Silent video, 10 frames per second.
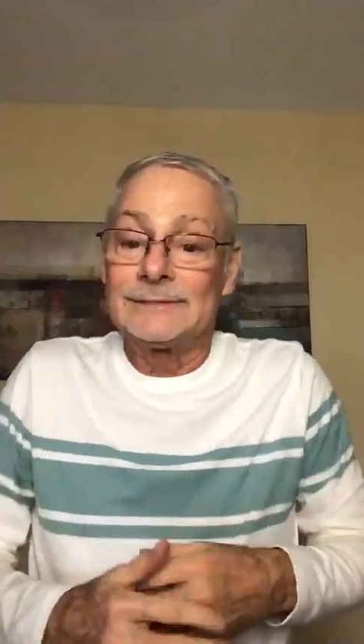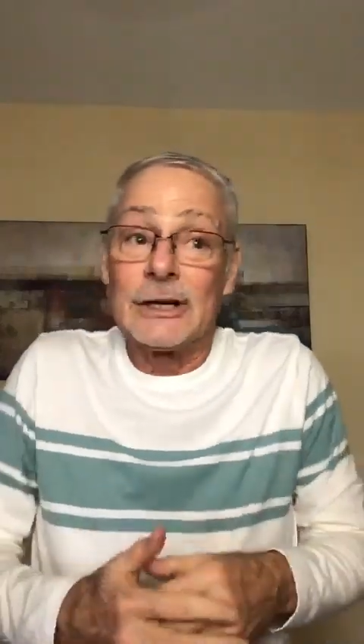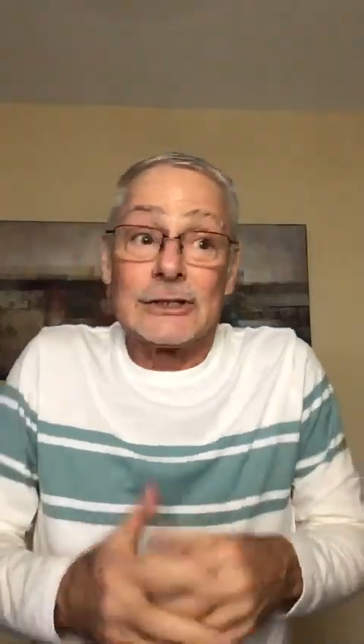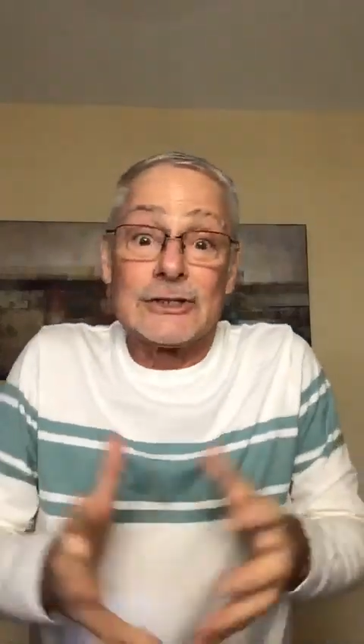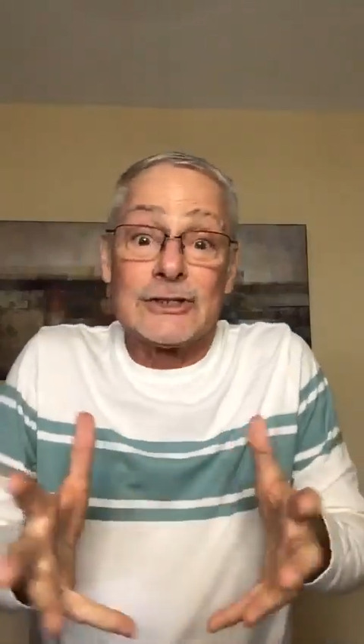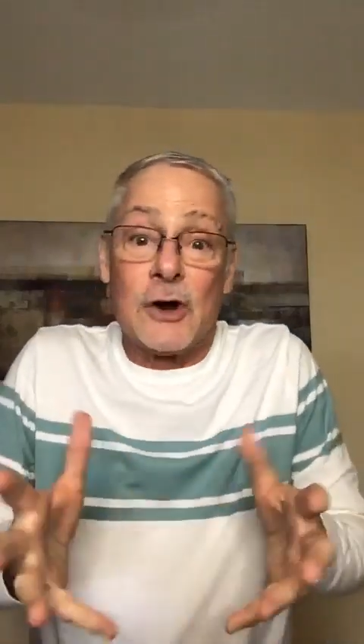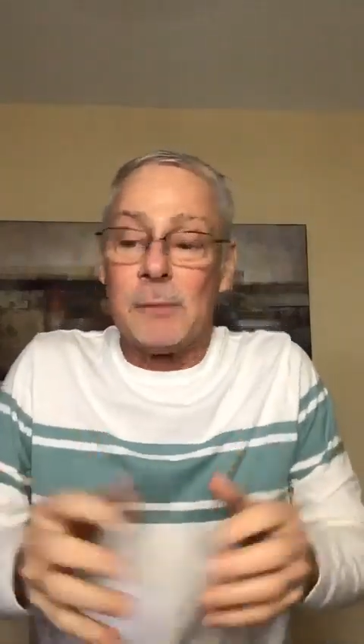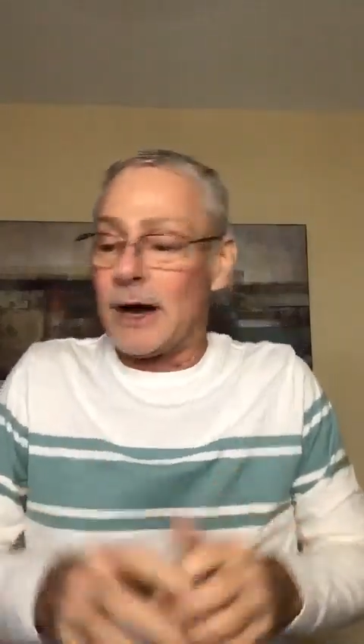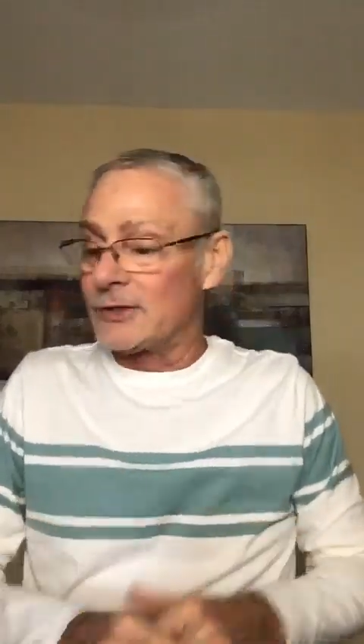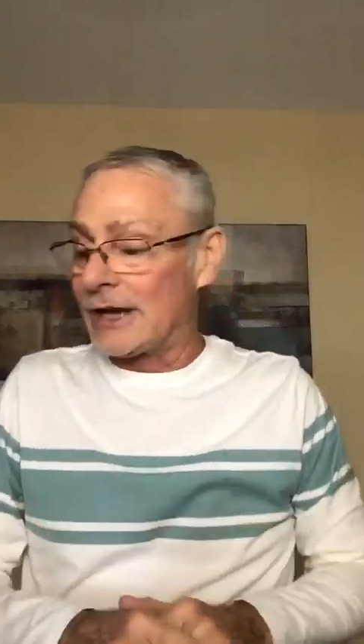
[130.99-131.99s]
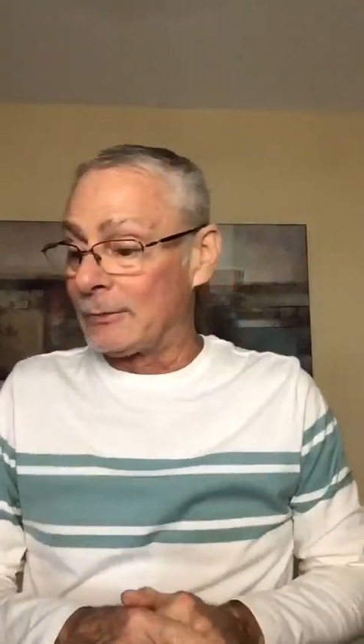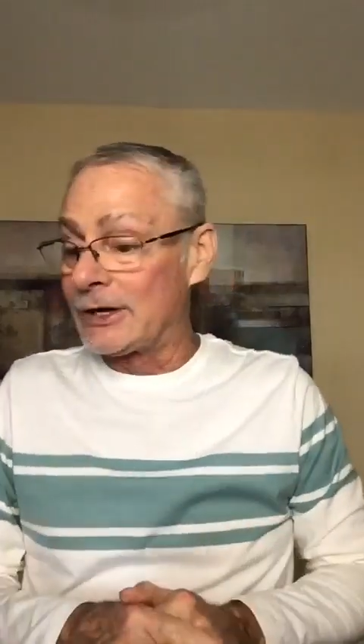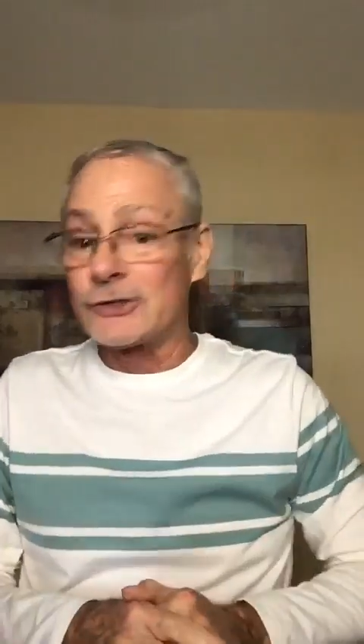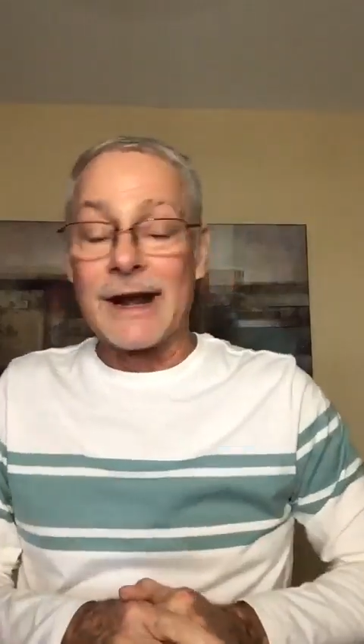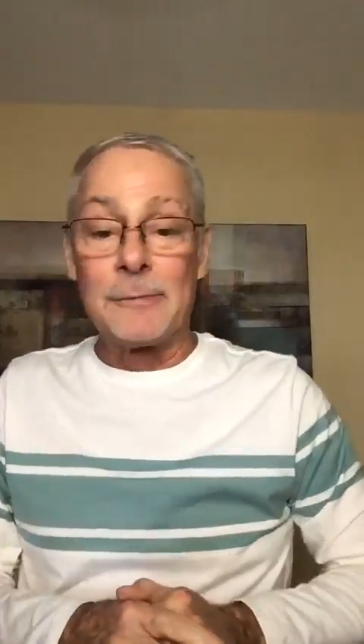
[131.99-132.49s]
There's so much. And I'm
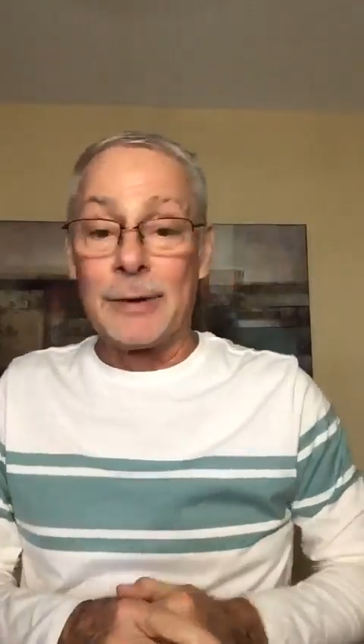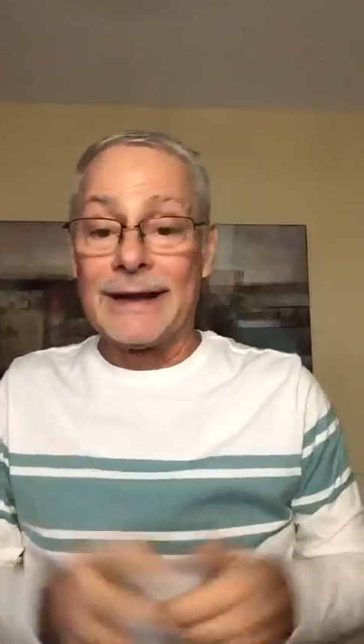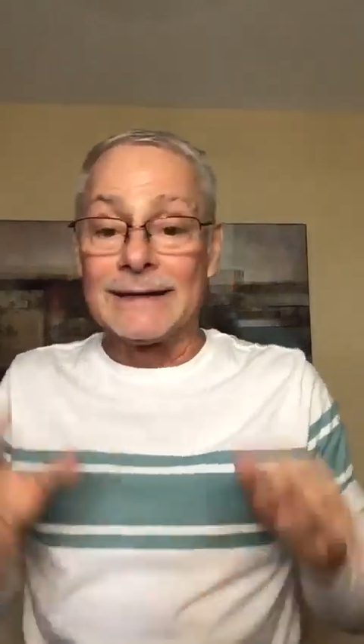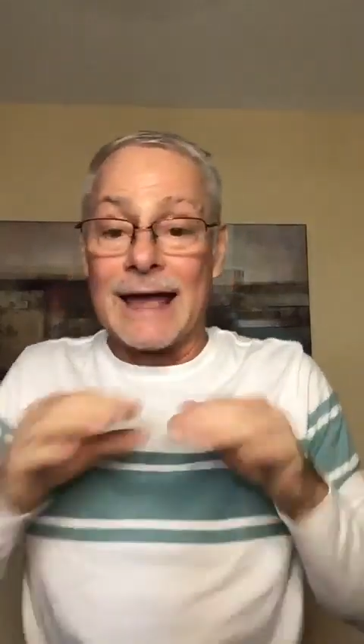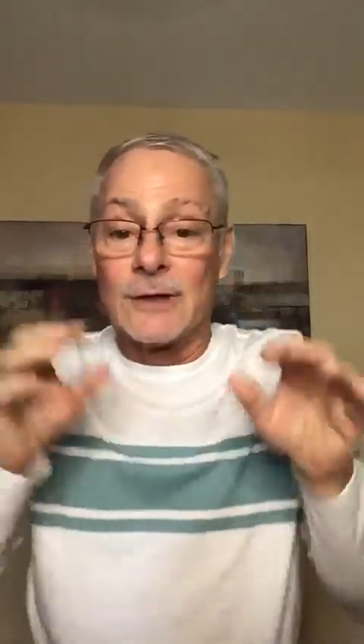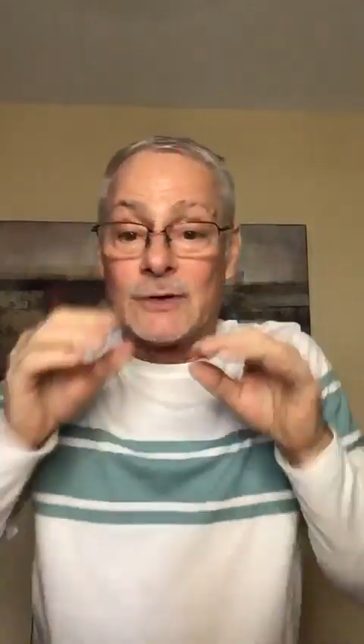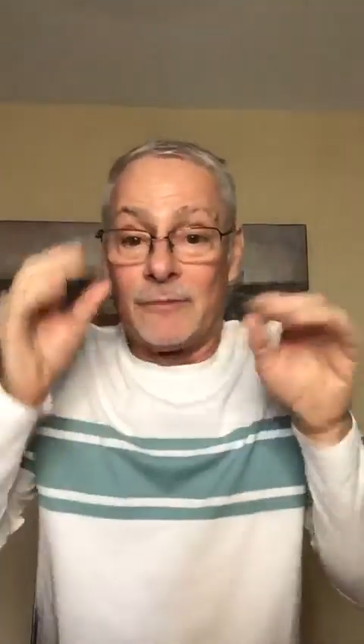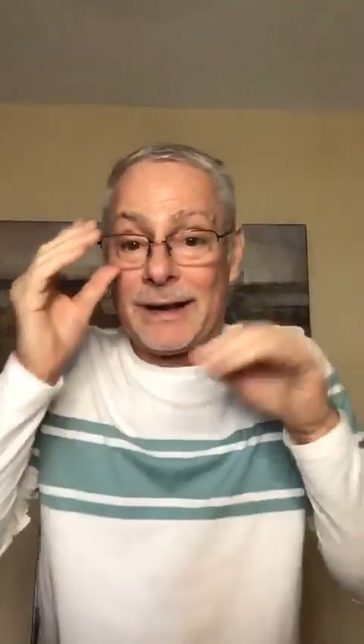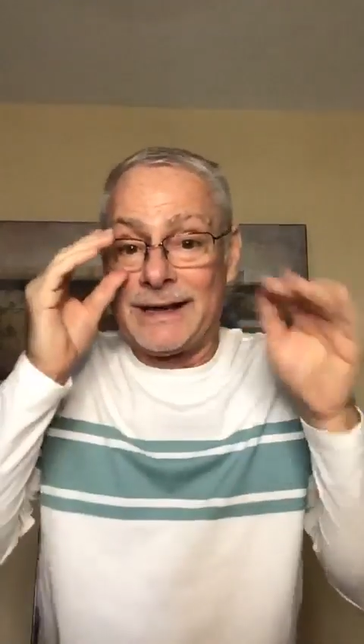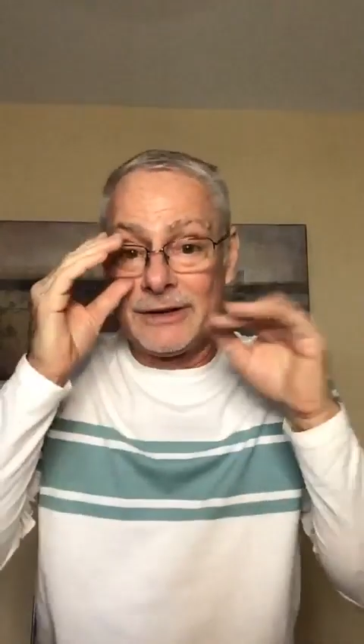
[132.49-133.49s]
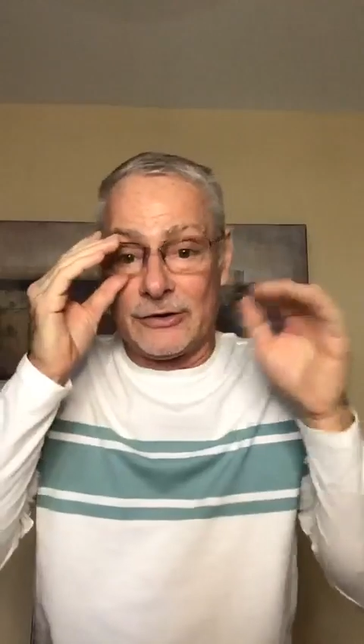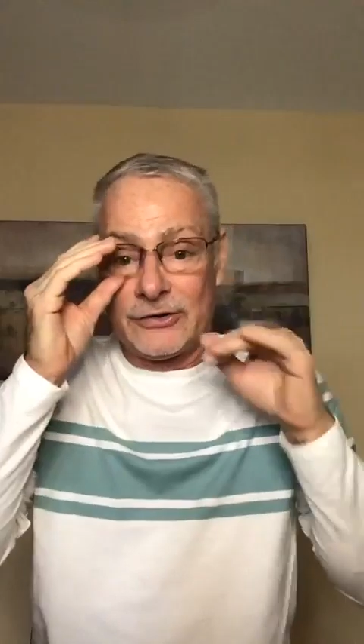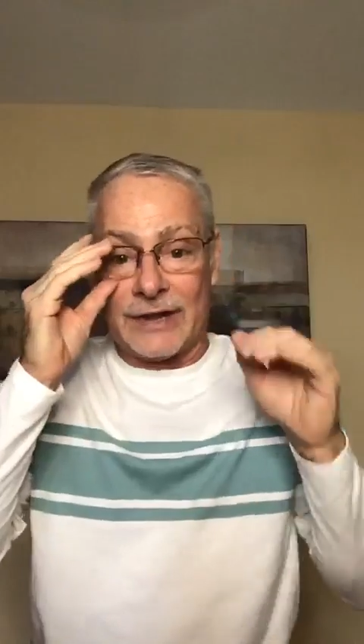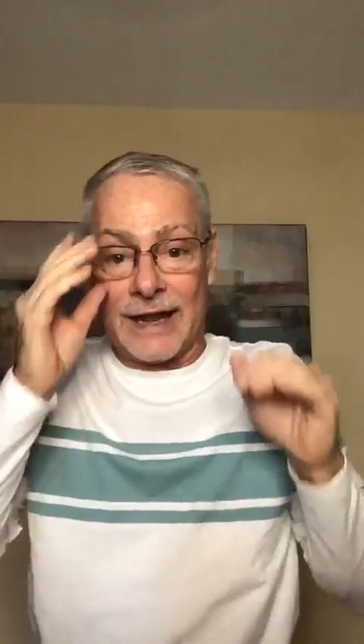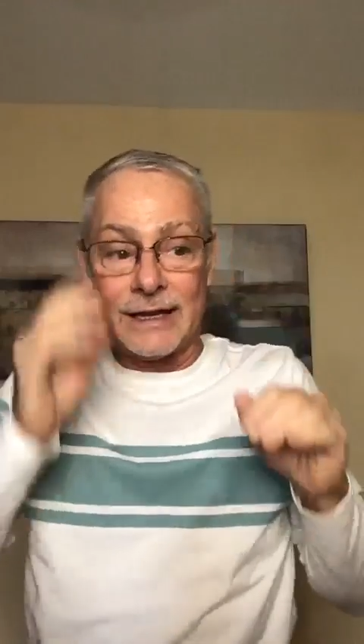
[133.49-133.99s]
going to try to break it down so everybody can
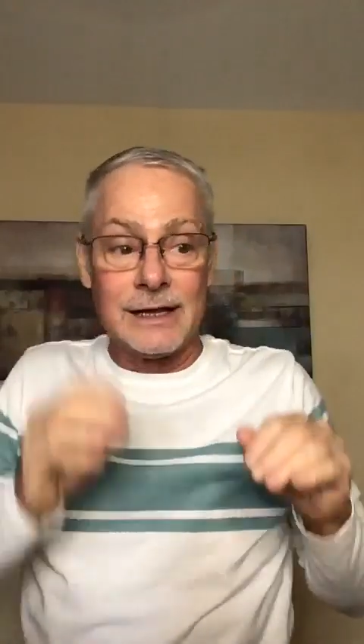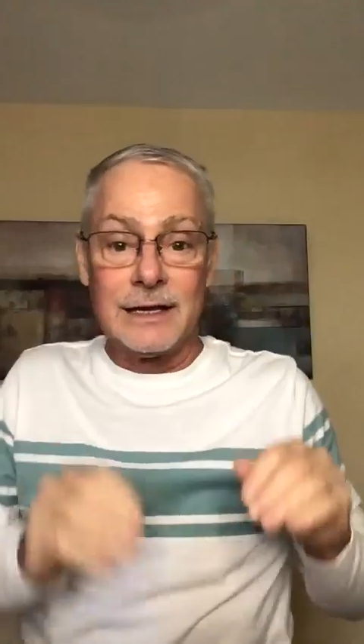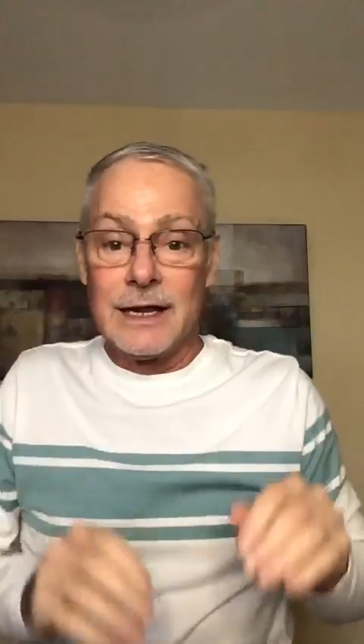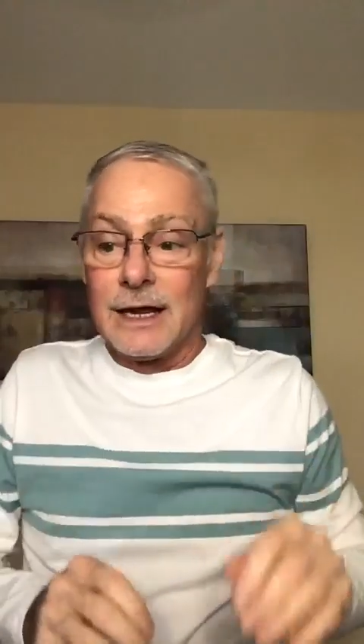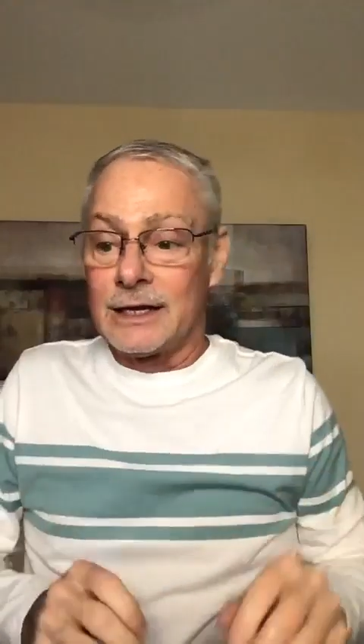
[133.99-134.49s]
understand it.